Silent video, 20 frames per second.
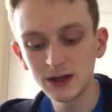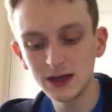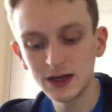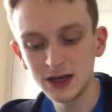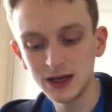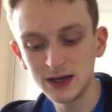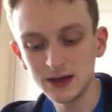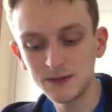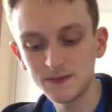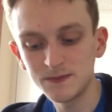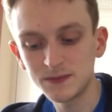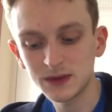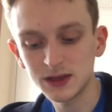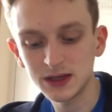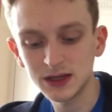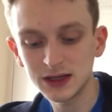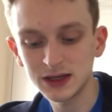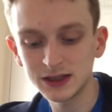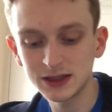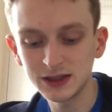
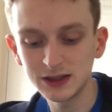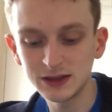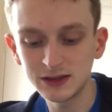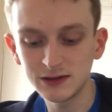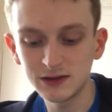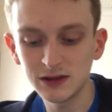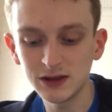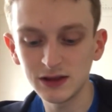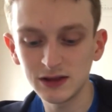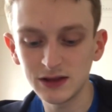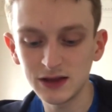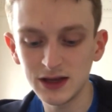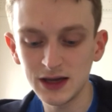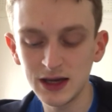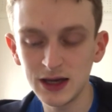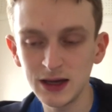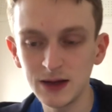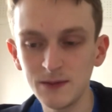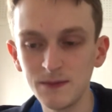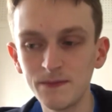This is
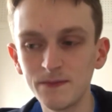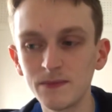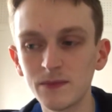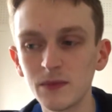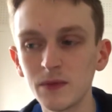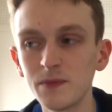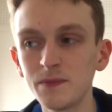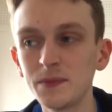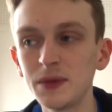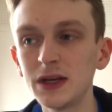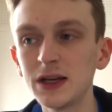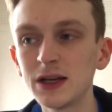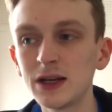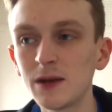being